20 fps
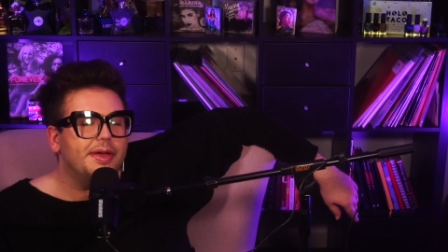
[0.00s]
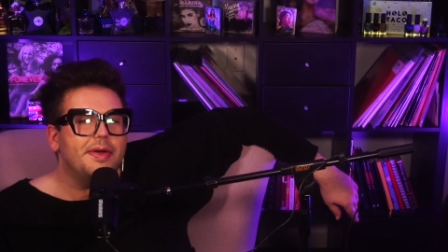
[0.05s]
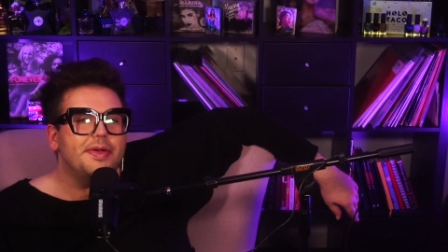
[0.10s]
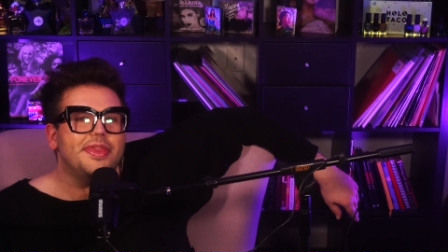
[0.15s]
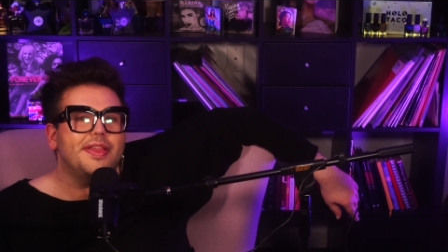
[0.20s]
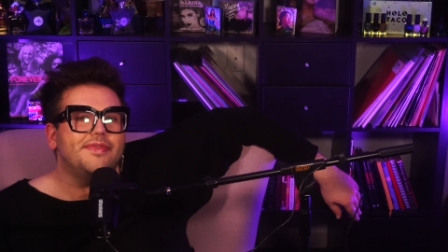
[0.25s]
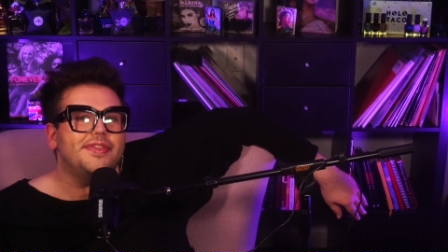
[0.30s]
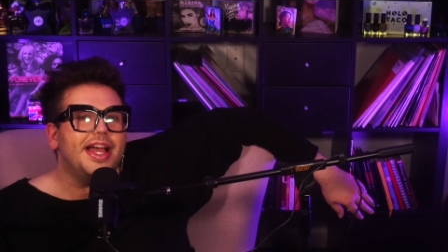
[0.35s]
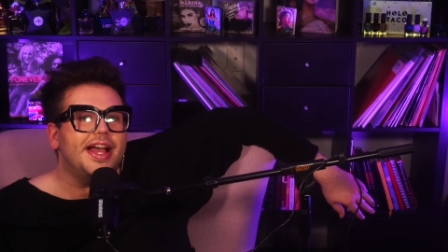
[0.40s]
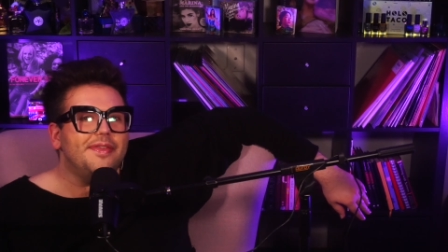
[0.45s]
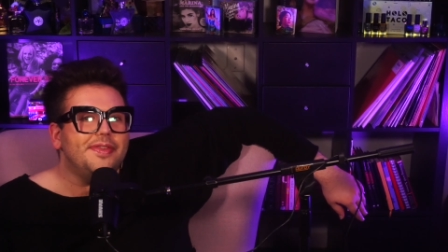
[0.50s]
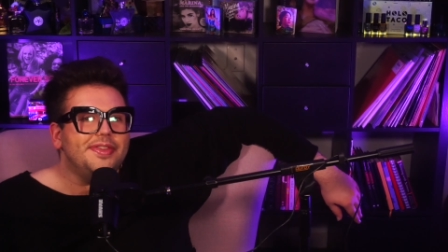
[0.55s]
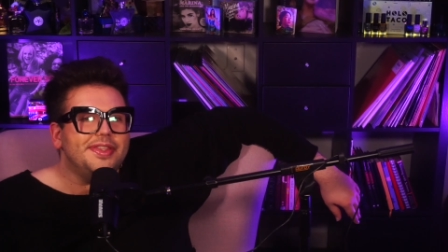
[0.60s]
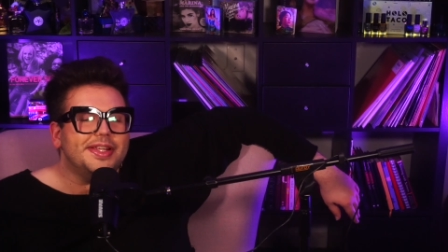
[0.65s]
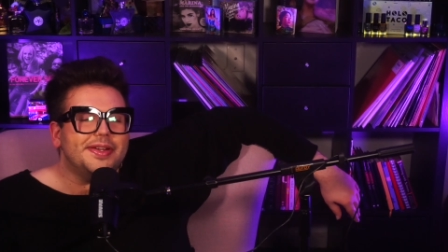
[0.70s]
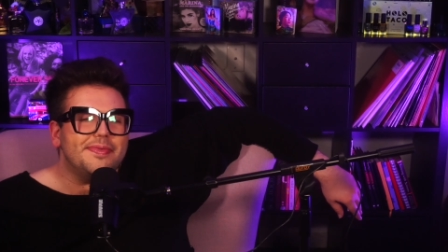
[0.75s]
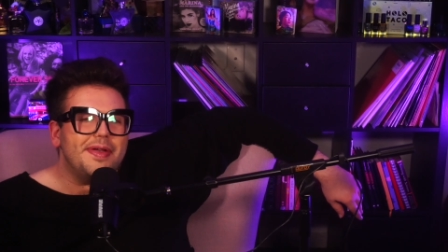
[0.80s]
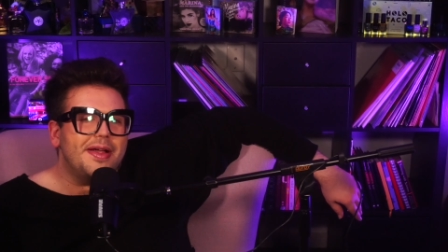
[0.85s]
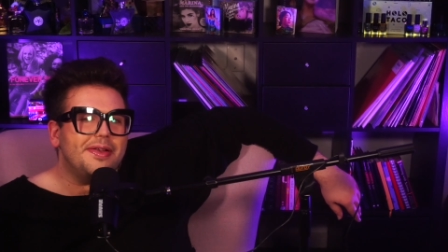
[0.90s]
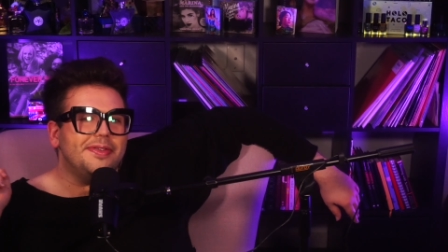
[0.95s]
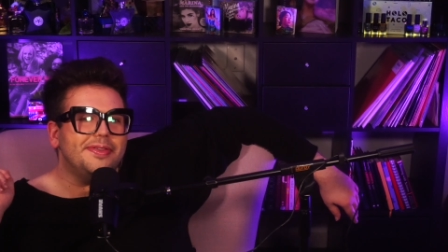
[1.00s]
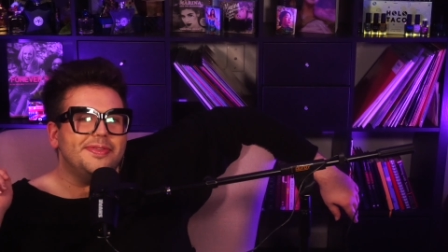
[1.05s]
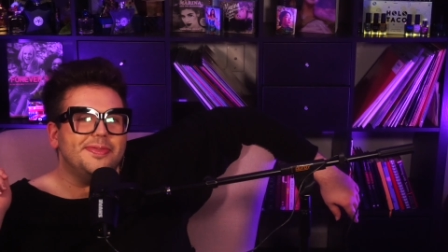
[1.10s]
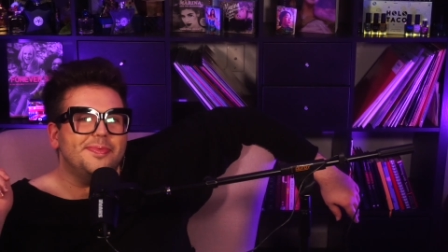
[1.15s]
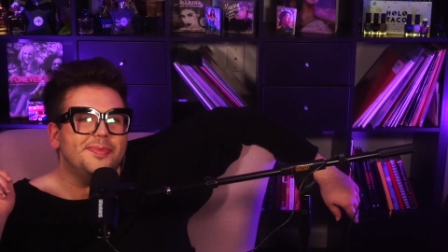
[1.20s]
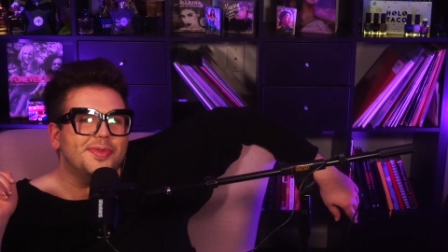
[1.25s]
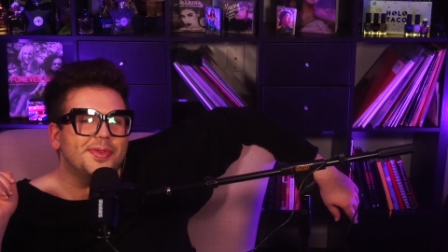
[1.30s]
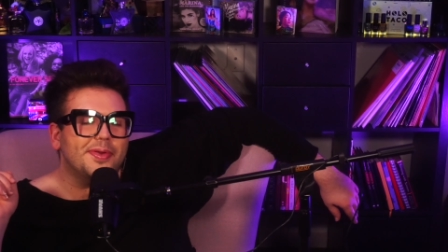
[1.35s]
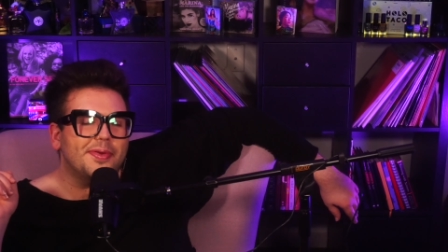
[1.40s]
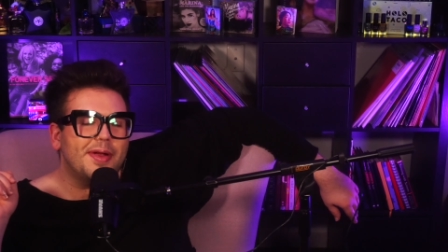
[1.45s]
I would love to have you stick around and
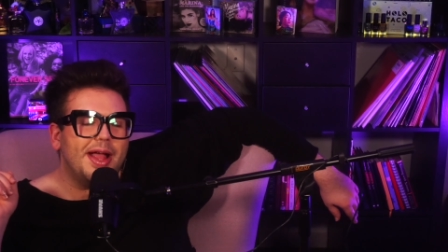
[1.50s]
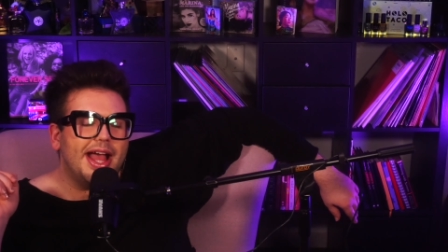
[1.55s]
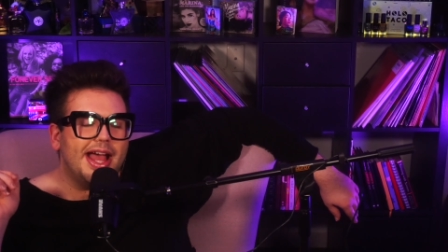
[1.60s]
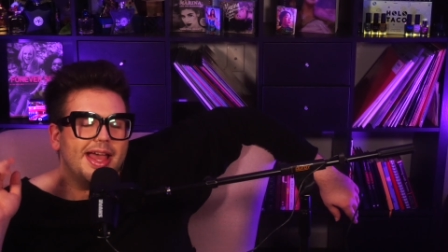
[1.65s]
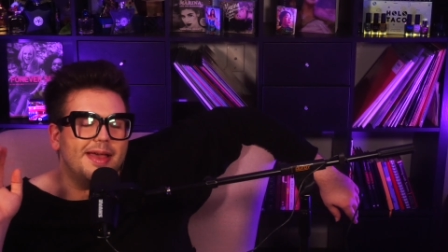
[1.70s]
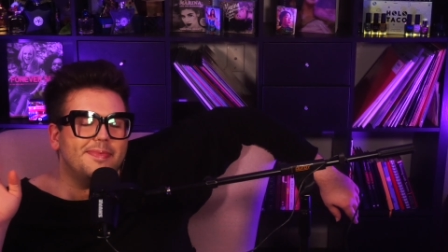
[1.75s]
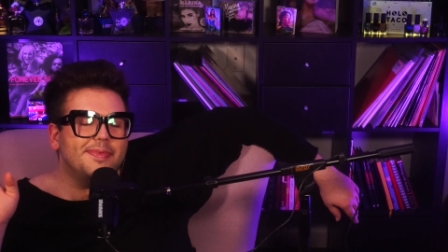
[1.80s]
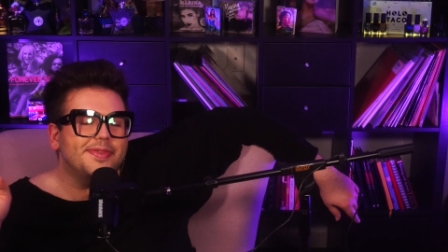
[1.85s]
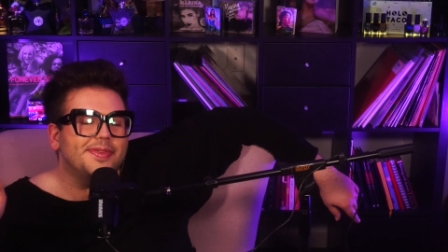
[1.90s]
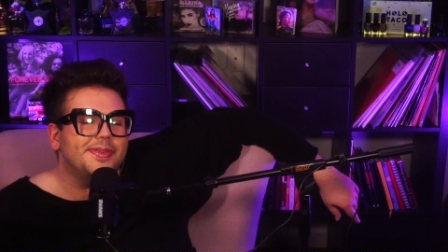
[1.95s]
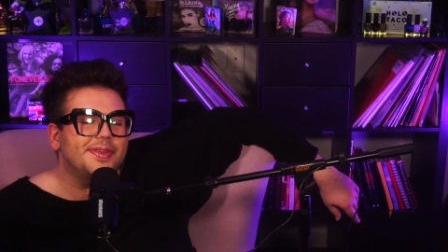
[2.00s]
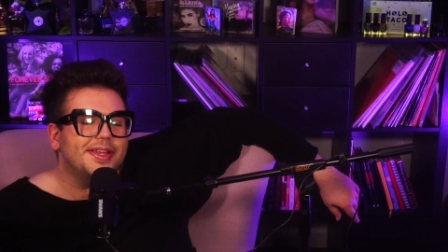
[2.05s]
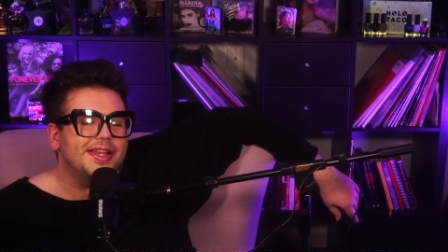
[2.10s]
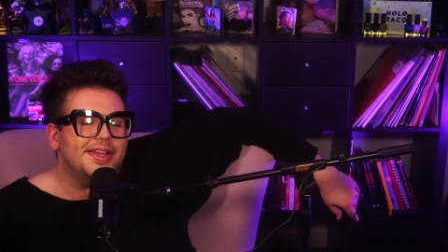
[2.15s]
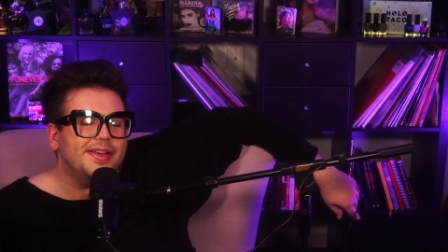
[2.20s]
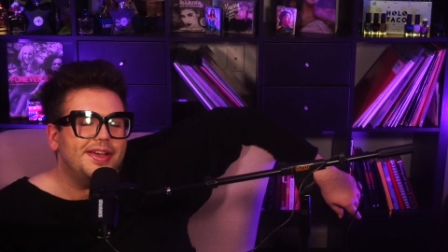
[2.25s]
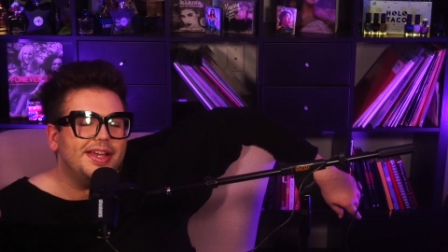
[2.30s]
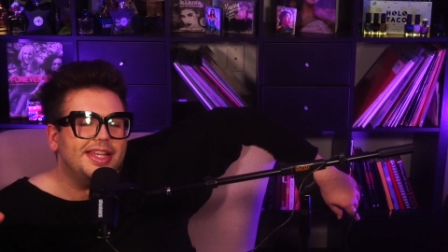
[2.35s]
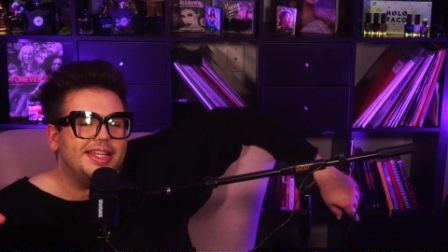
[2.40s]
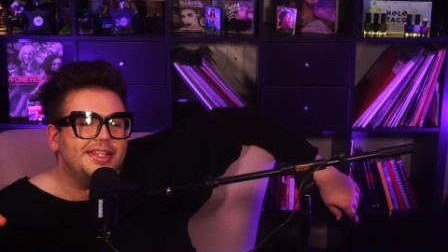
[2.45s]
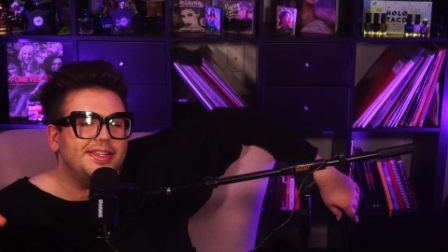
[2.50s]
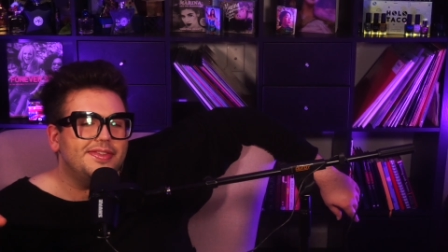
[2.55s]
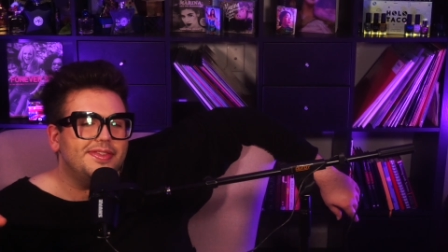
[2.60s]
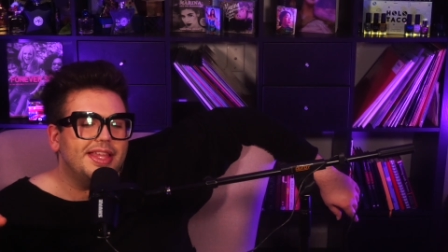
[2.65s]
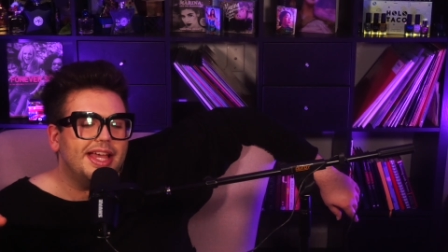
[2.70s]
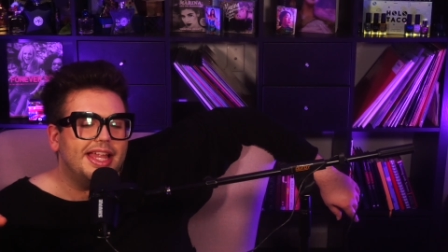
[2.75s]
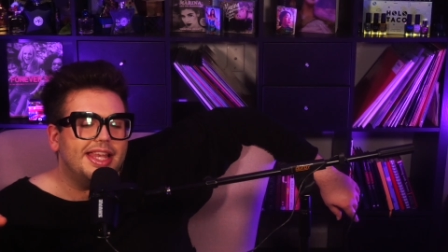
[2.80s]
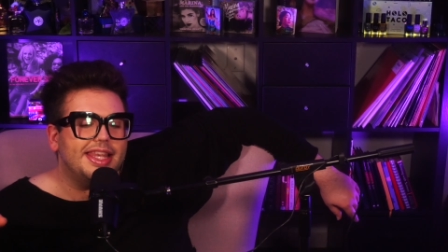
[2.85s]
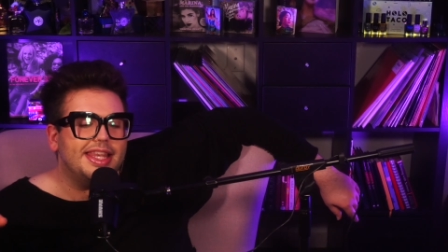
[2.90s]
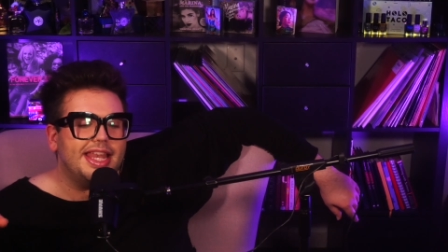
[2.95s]
subscribe. So you can go ahead and do
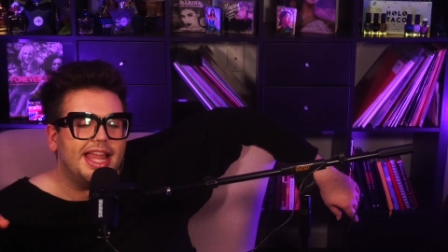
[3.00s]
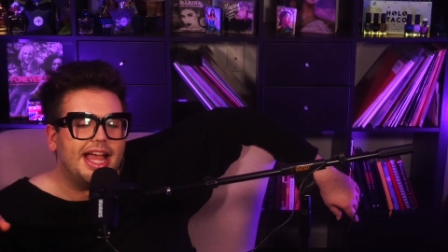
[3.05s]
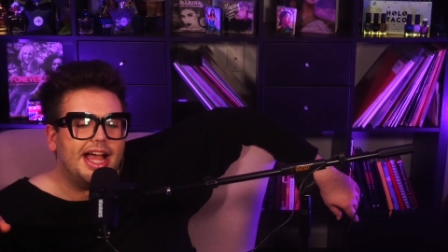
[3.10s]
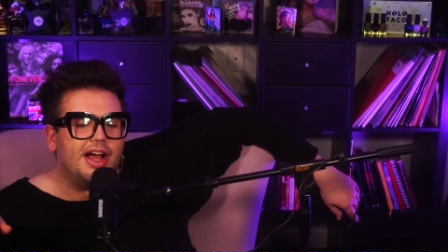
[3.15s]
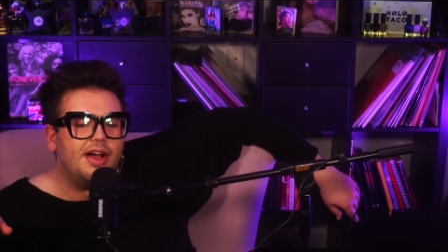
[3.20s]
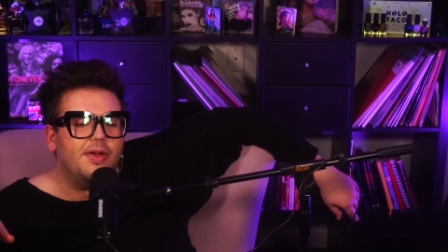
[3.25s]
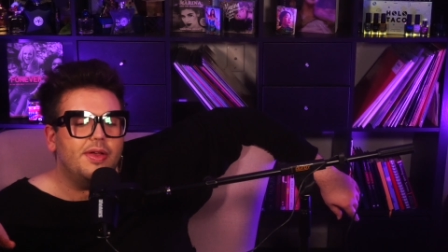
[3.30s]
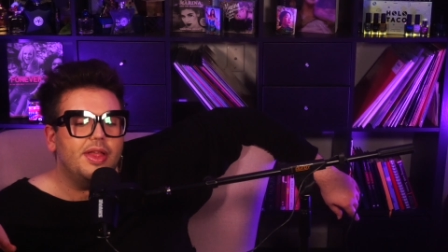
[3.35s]
that now.